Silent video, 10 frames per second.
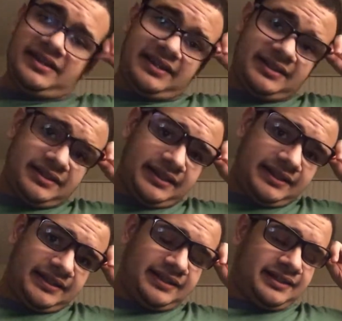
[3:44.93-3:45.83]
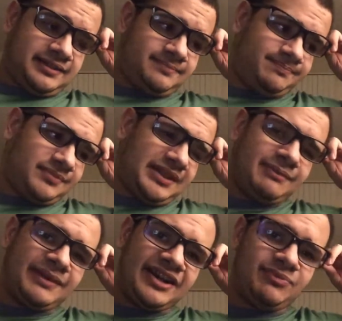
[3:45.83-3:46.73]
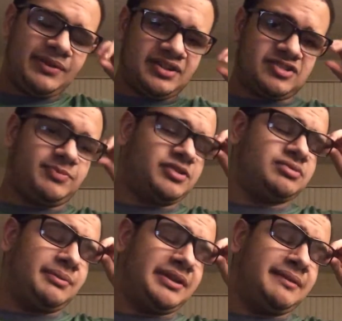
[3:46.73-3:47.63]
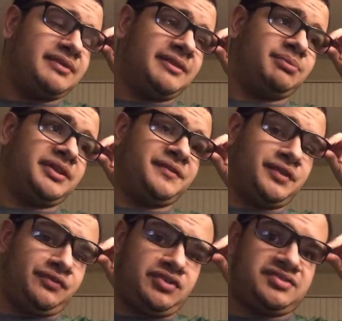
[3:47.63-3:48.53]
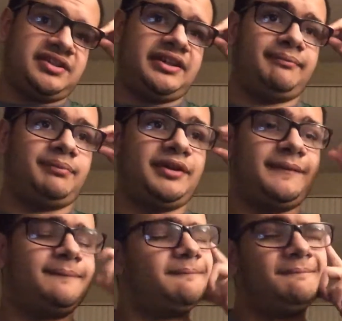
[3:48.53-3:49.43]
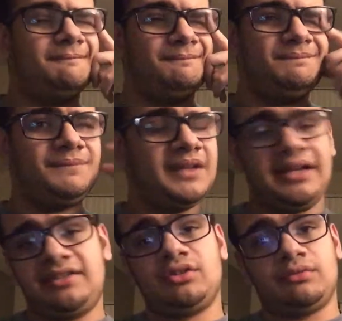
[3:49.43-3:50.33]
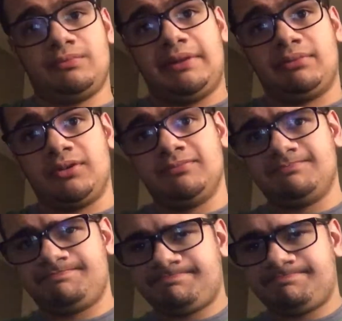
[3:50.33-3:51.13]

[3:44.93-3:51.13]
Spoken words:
and it might have been a SpongeBob game that I played for the first time, but I don't remember